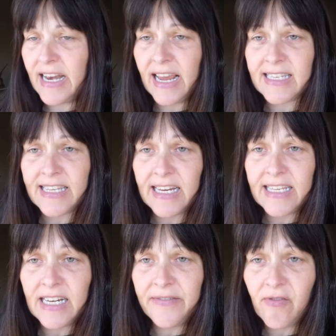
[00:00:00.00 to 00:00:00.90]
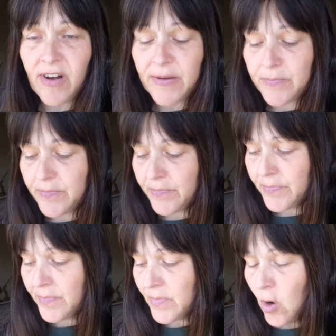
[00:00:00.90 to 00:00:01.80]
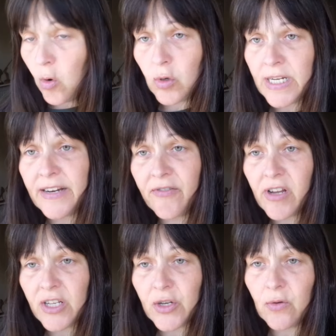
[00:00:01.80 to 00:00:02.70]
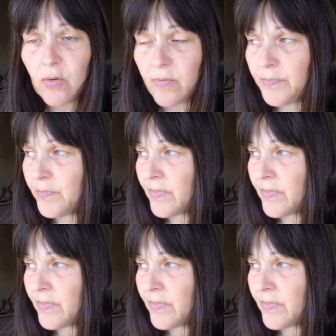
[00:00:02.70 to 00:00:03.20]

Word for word: next day delivery or delivery at all.